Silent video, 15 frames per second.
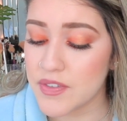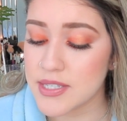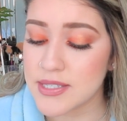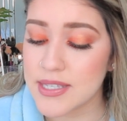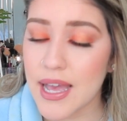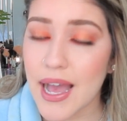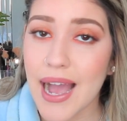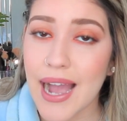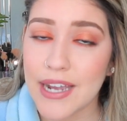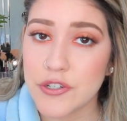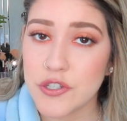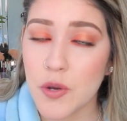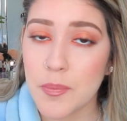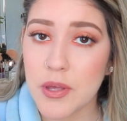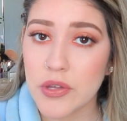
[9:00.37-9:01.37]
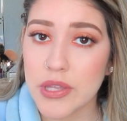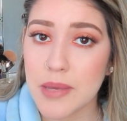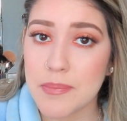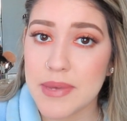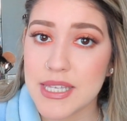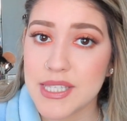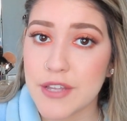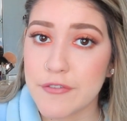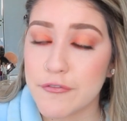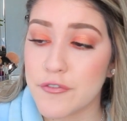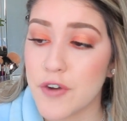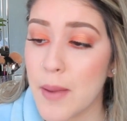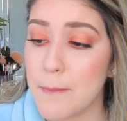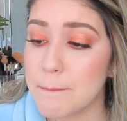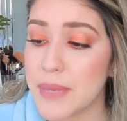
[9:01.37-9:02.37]
This is the Hydro Milky Mist
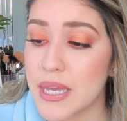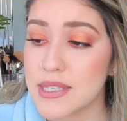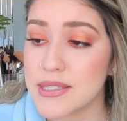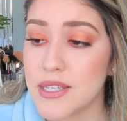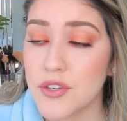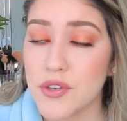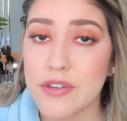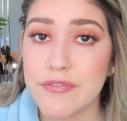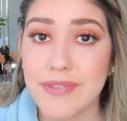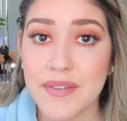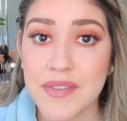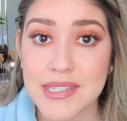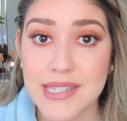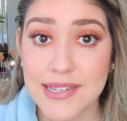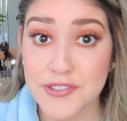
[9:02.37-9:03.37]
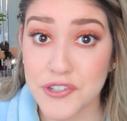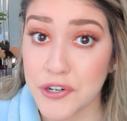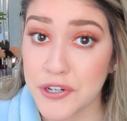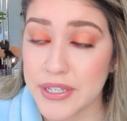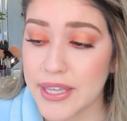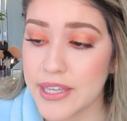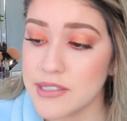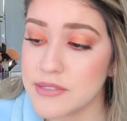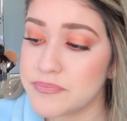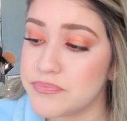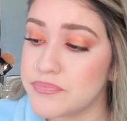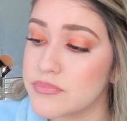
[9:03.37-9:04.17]
from Pixie. You can find this at Target.